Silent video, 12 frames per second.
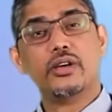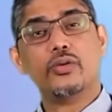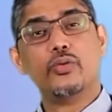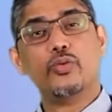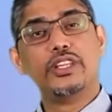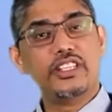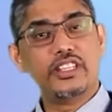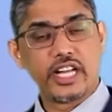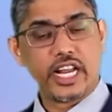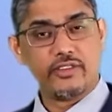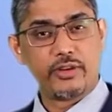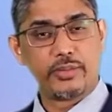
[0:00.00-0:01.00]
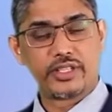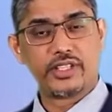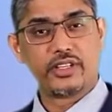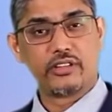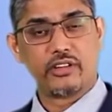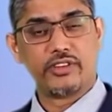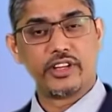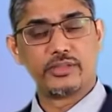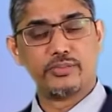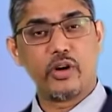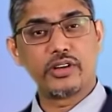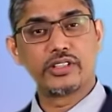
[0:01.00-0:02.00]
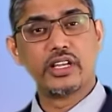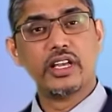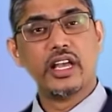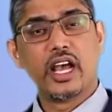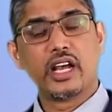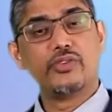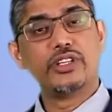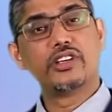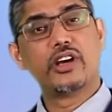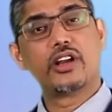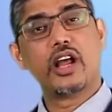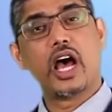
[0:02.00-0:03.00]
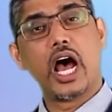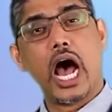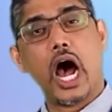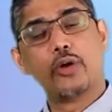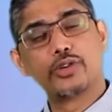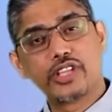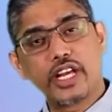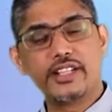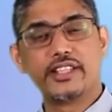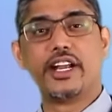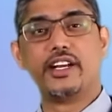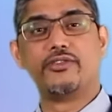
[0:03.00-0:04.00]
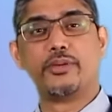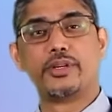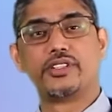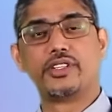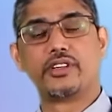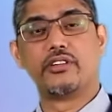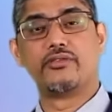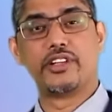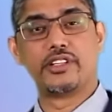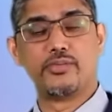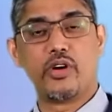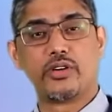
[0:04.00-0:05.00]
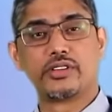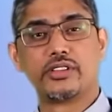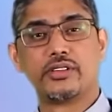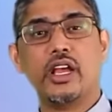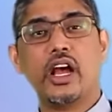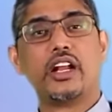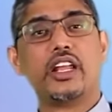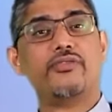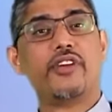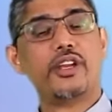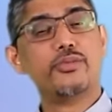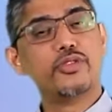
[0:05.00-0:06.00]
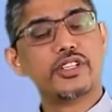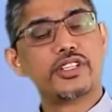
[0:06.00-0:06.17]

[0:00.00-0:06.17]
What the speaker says: within the 95% confidence box and which are outside the 95% confidence box. And if I remove the